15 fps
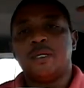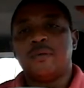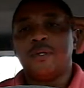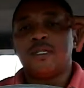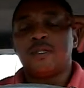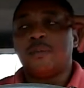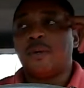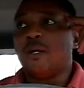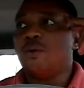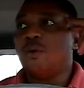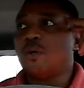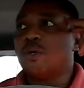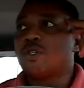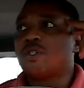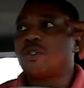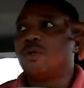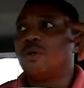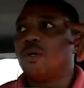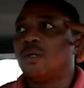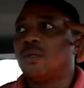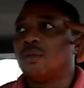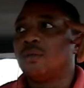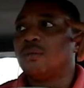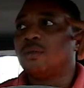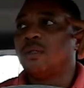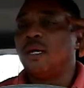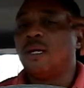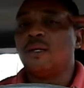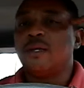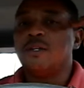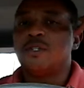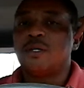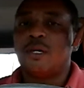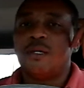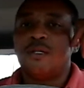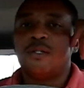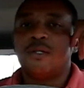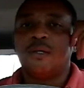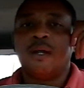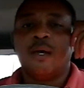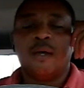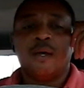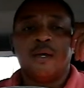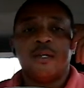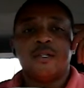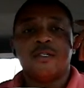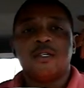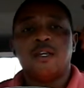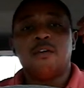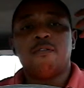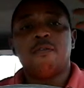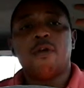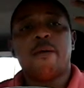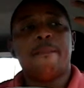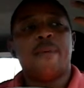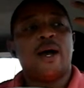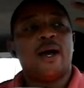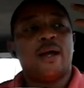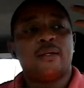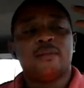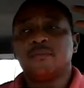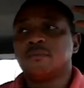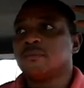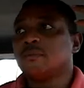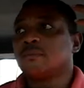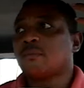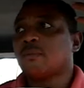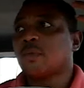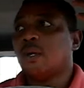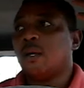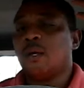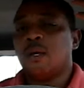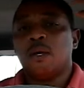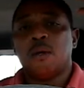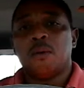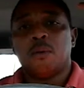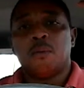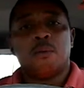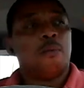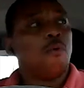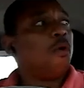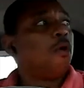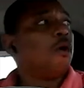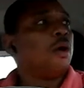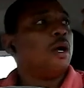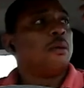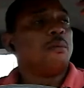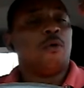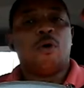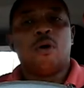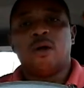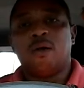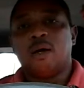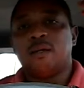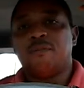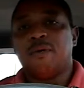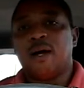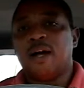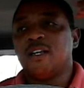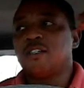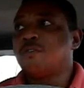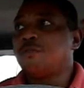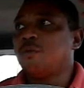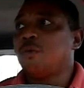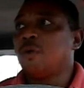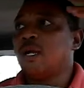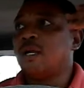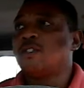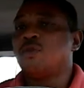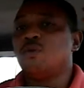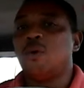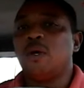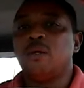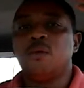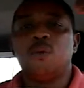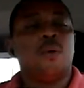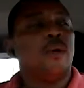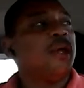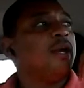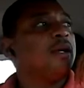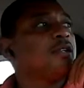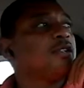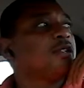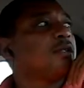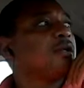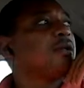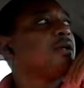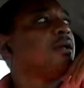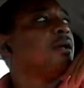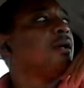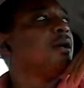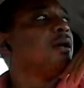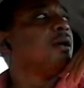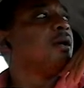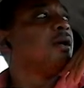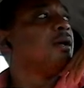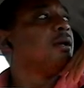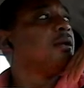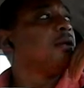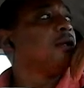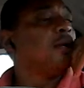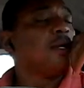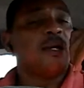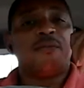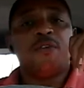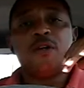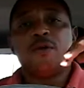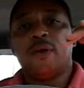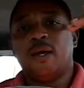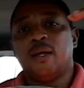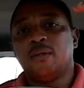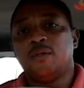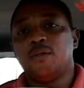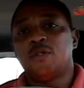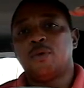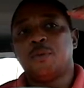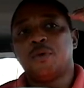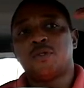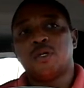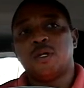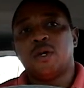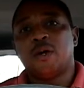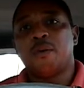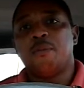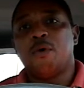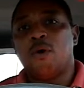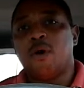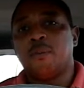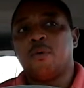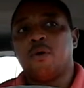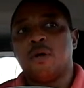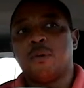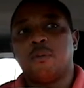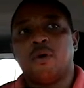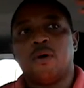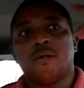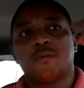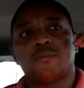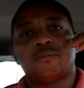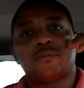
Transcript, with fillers: The reason why you go to school to get an education is to give your mind more and more advanced food as you, you age. You know, every grade you're supposed to learn more and more and more.